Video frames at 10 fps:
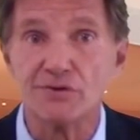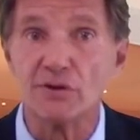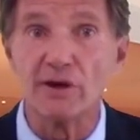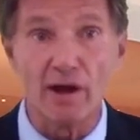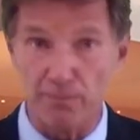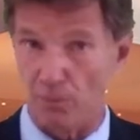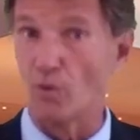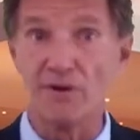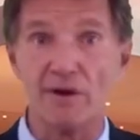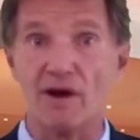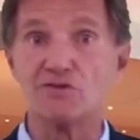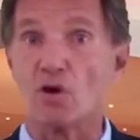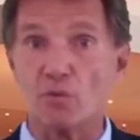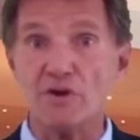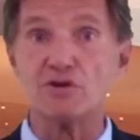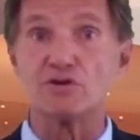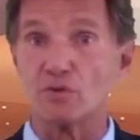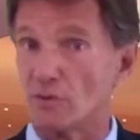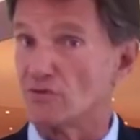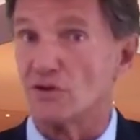to help organize our
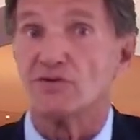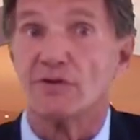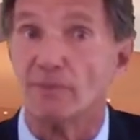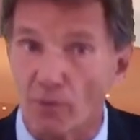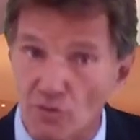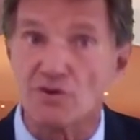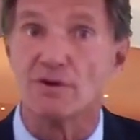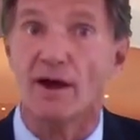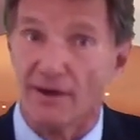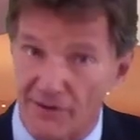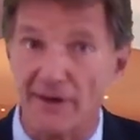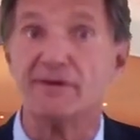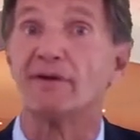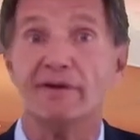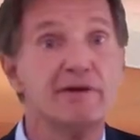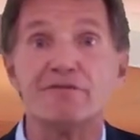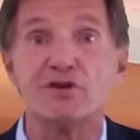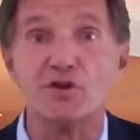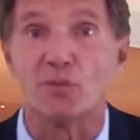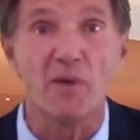resources in the most technically
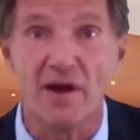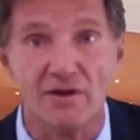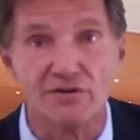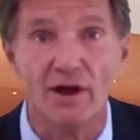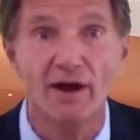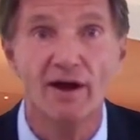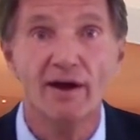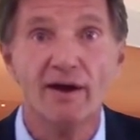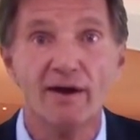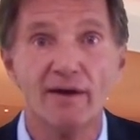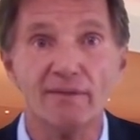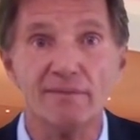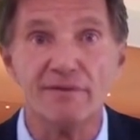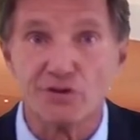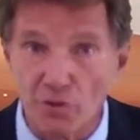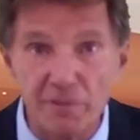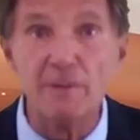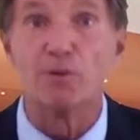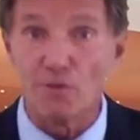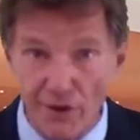efficient ways. These are
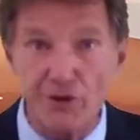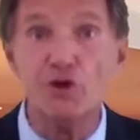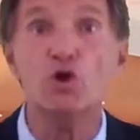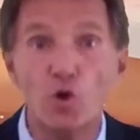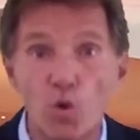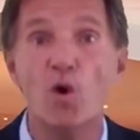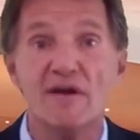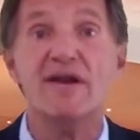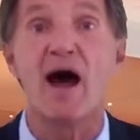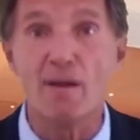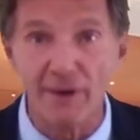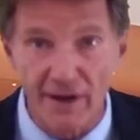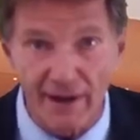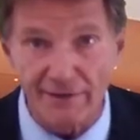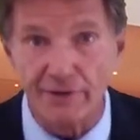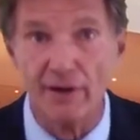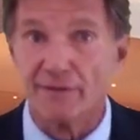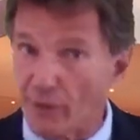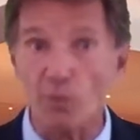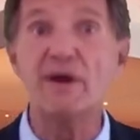people that you nominate,
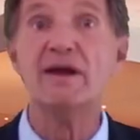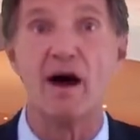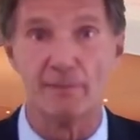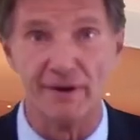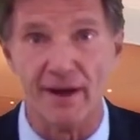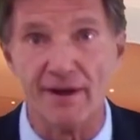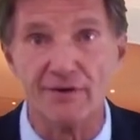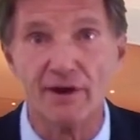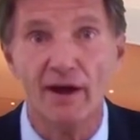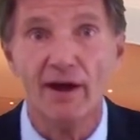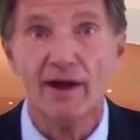that we nominate.